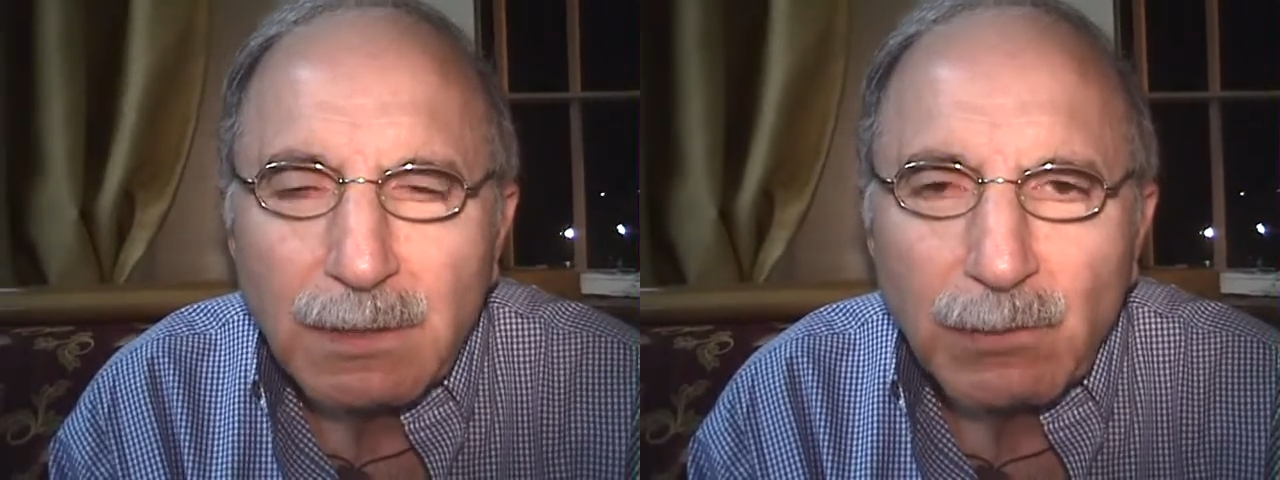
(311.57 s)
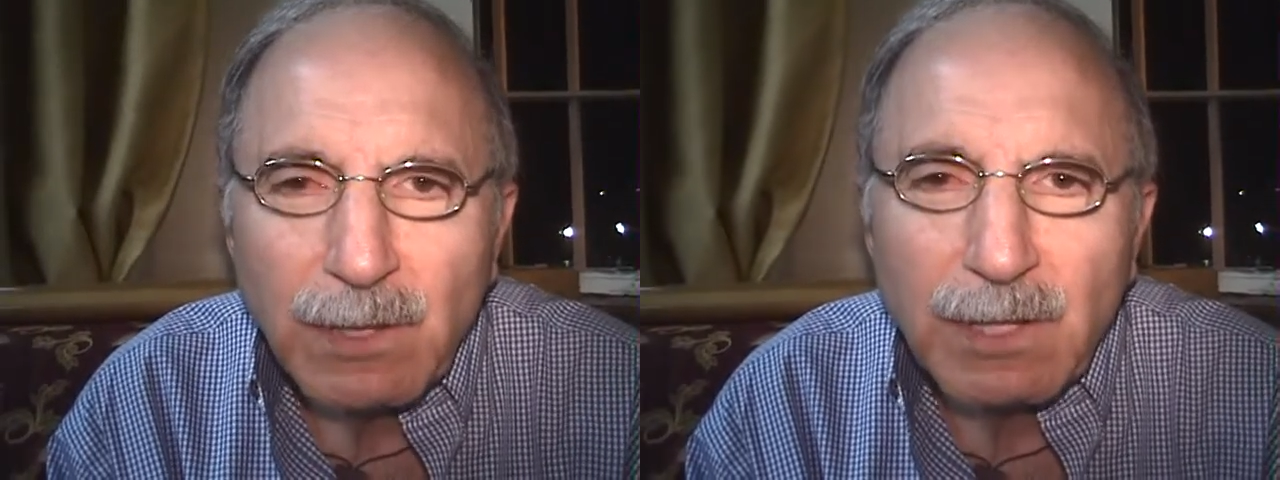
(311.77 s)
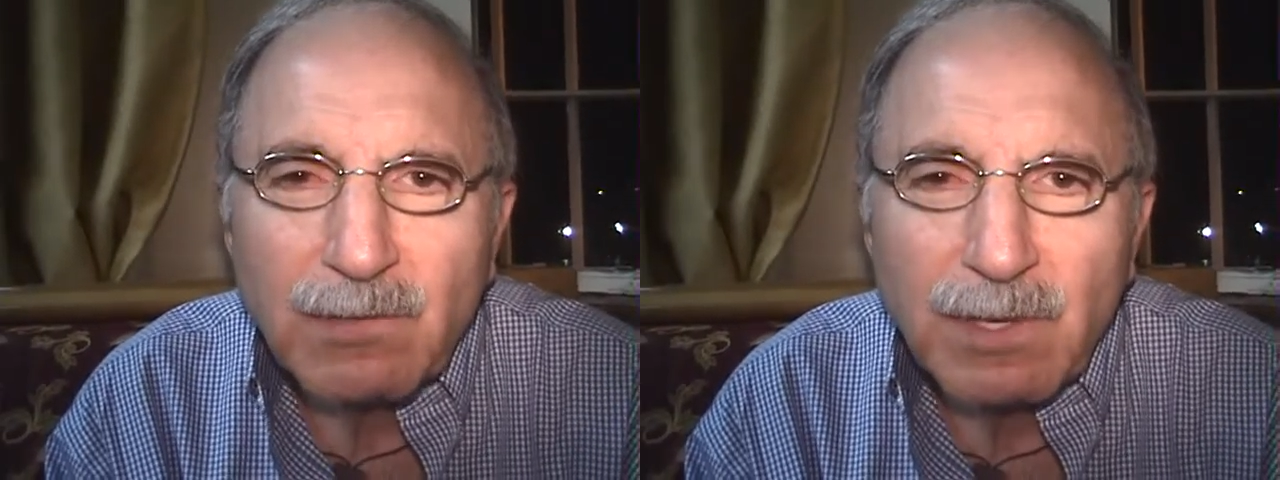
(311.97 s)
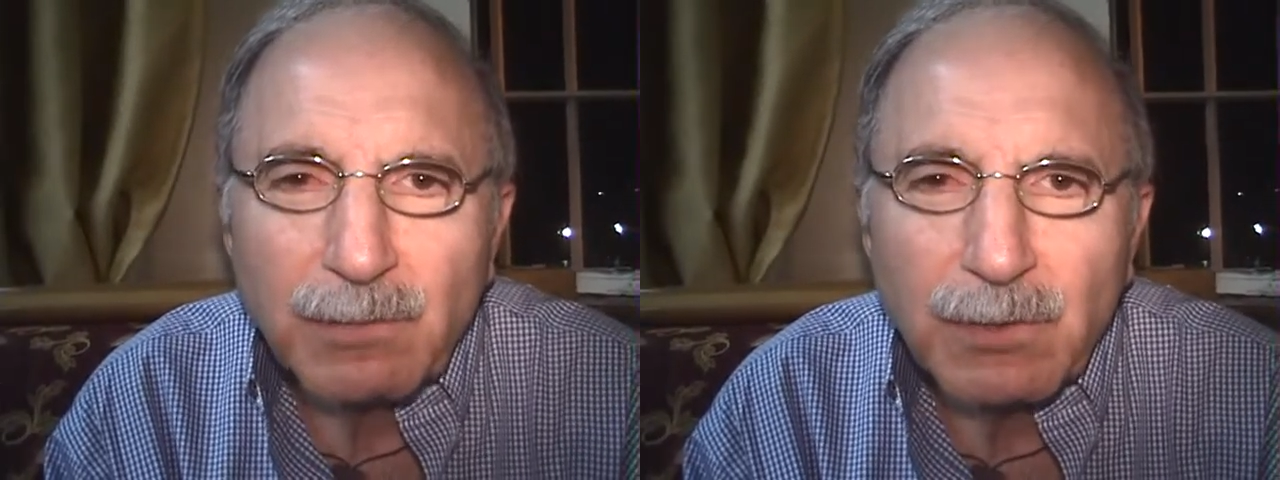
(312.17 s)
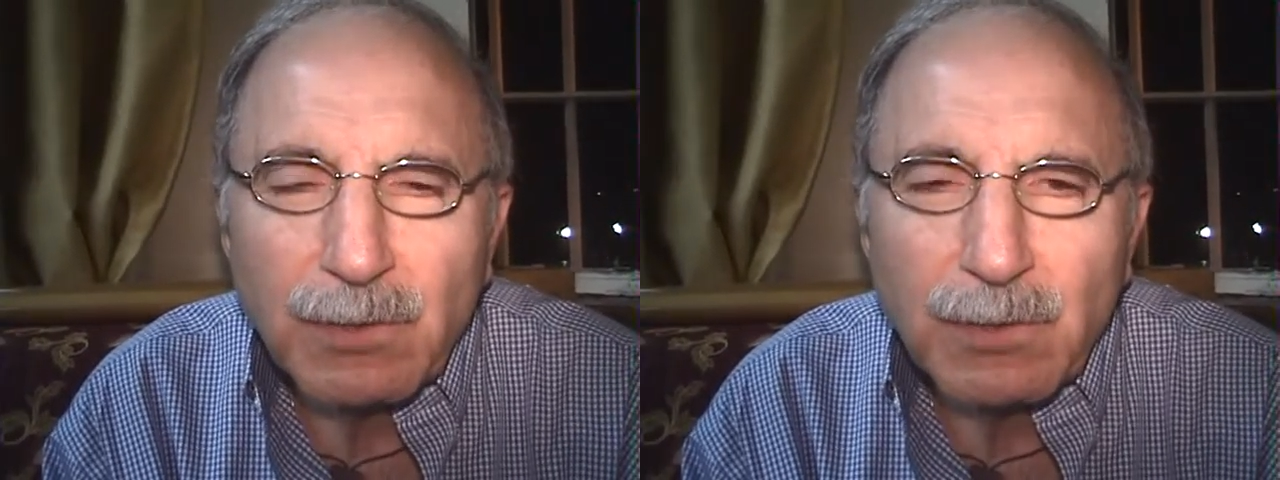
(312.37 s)
when I
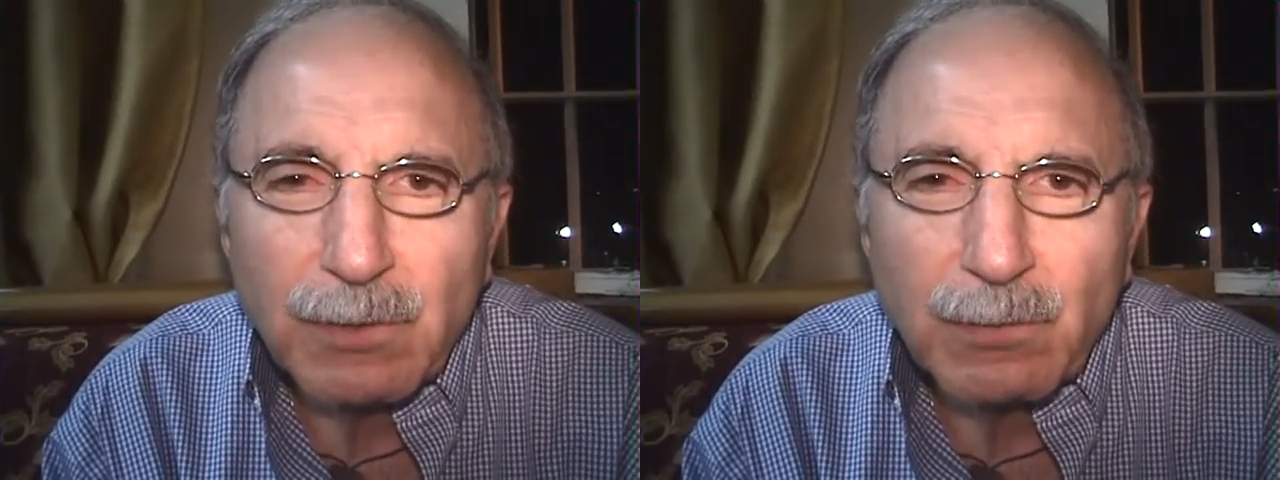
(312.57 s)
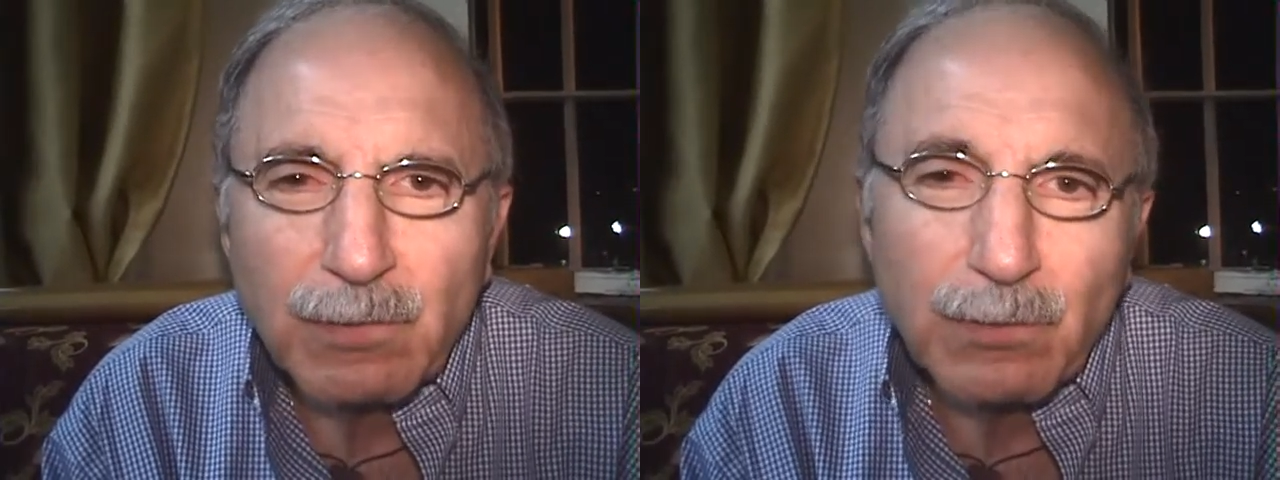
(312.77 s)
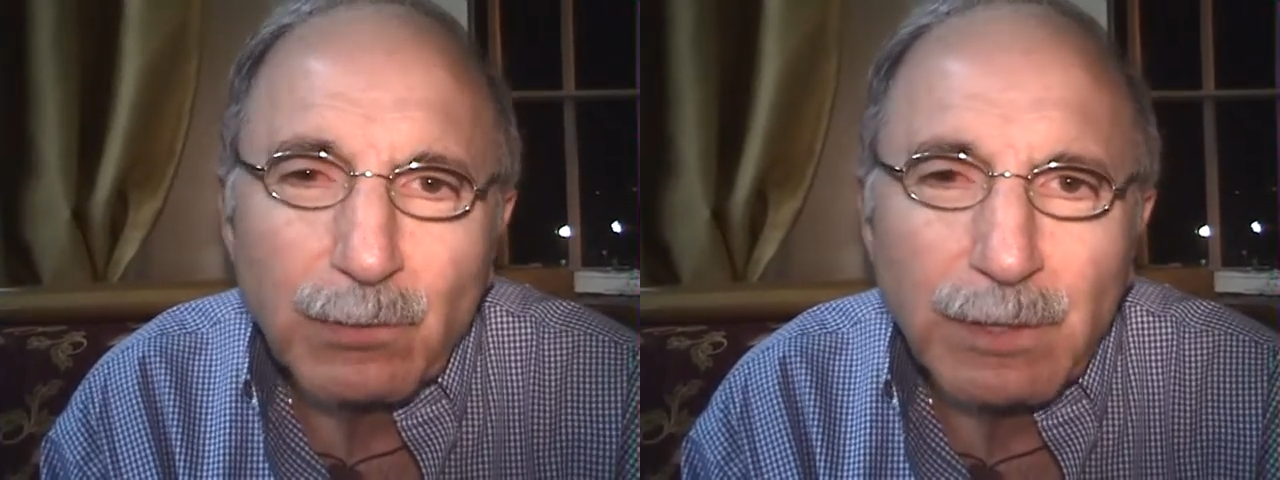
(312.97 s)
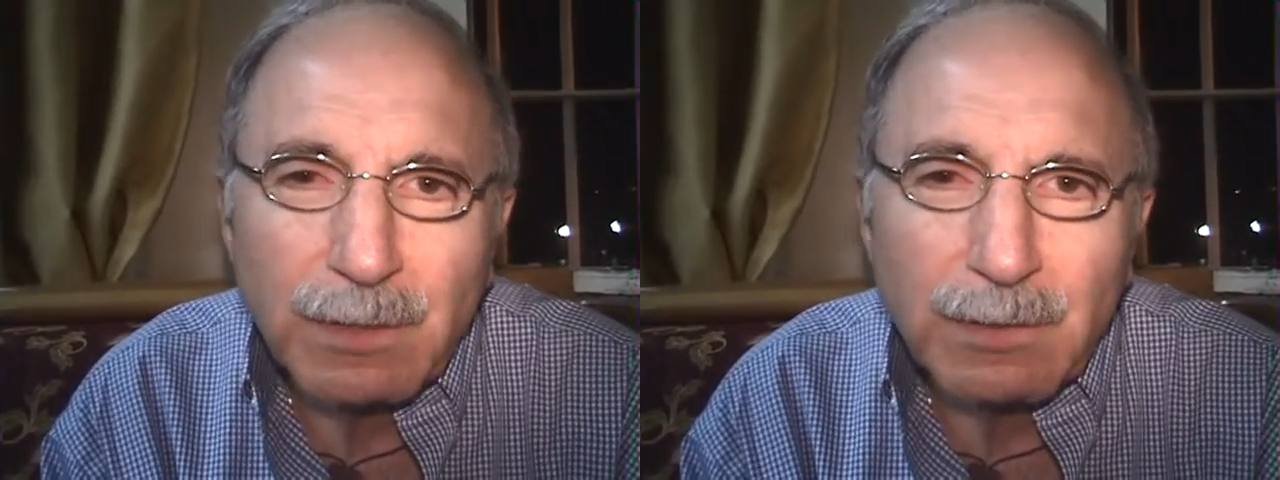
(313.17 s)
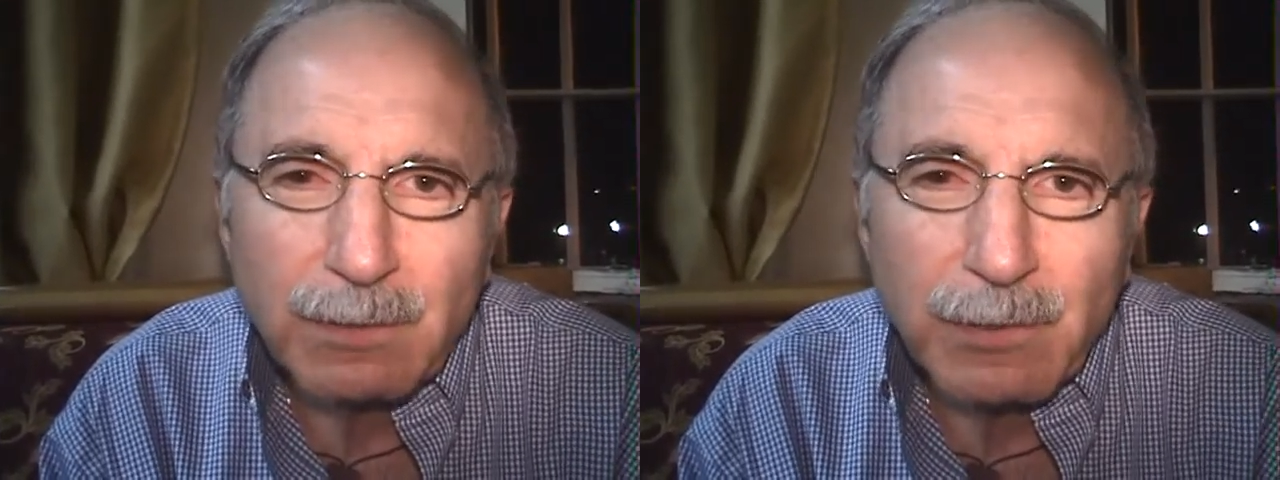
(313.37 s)
examined her, was too late